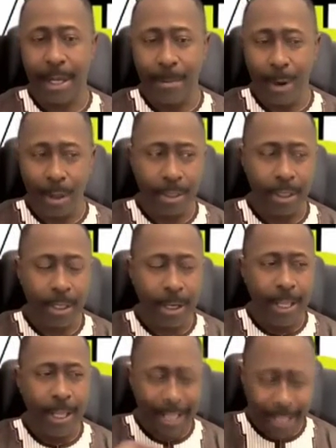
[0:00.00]
But
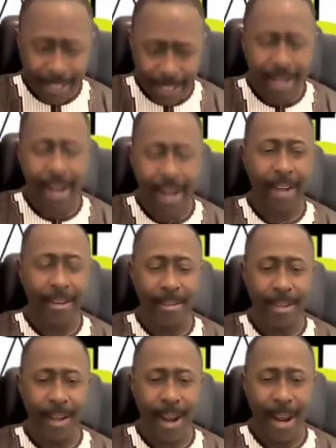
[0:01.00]
this year
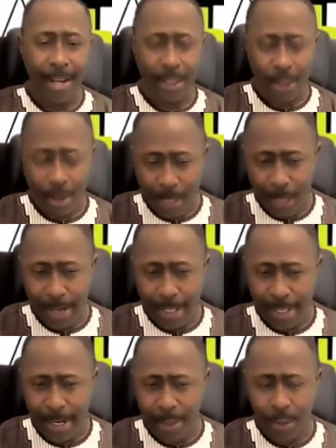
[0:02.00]
and
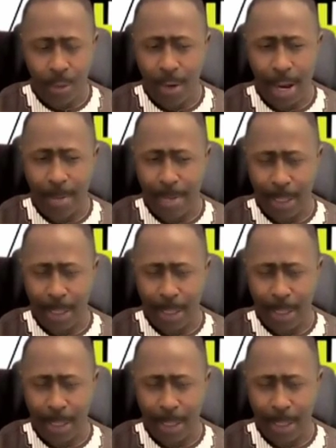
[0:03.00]
subsequent years to come,